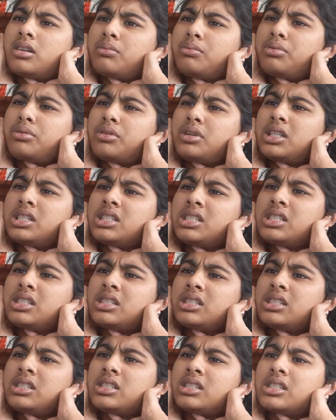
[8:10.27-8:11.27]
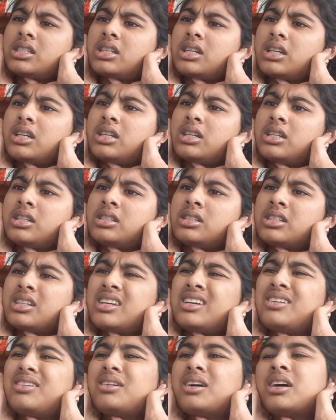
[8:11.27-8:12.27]
Prince in disguise.
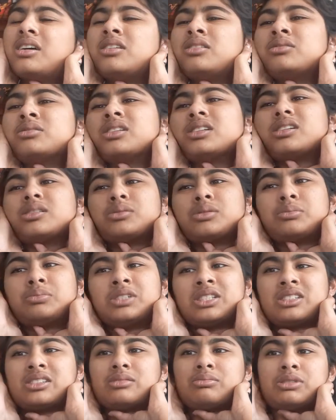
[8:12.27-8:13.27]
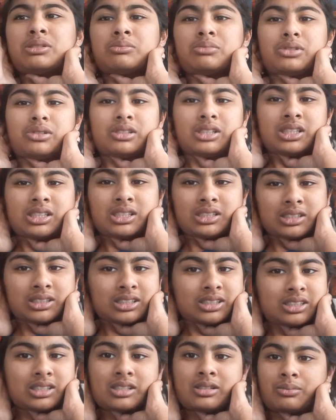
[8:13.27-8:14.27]
I don't think it would be Sleeping Beauty because
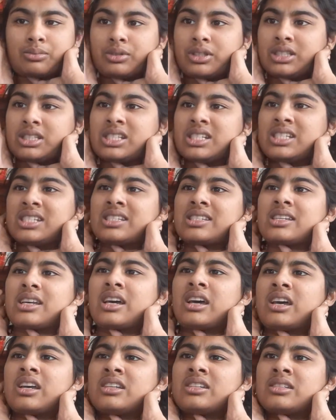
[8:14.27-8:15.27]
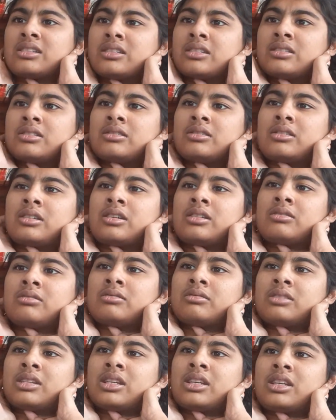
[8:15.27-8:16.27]
they said a prince in disguise, and I
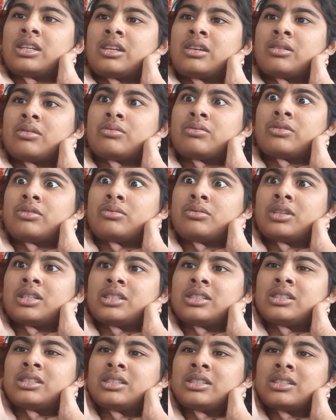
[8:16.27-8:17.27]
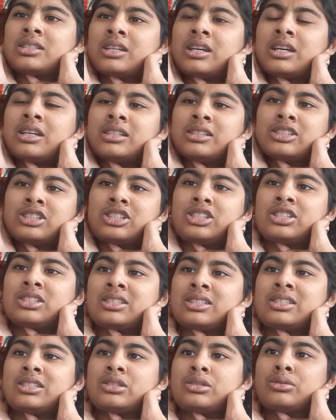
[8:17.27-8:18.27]
don't think he ever was in disguise. She just
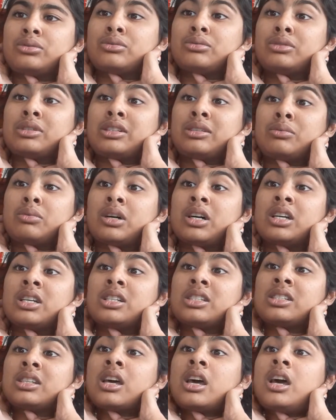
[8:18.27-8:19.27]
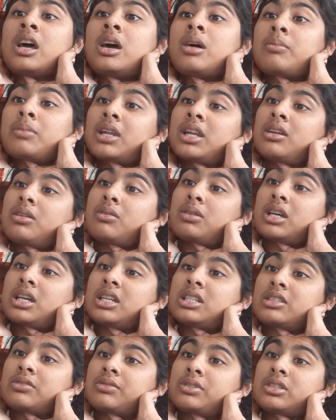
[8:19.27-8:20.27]
didn't know who he was. But
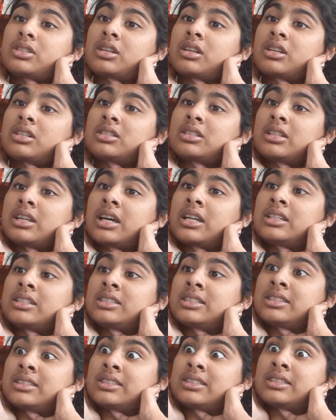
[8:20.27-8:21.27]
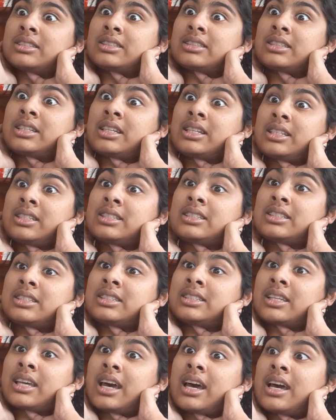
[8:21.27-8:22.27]
anyways, for starters, Aladdin is
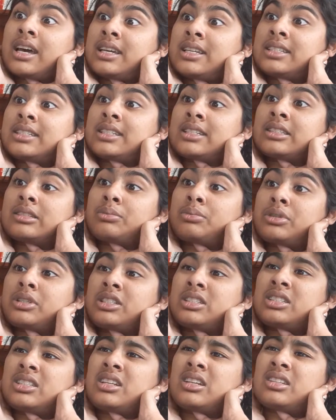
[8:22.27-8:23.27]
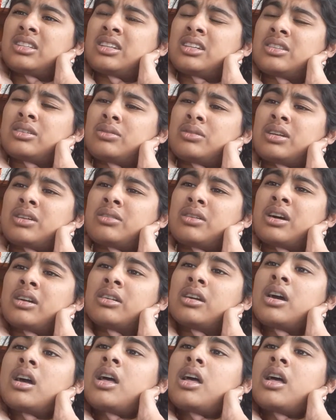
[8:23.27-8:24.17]
disguised as a prince, not the other way around.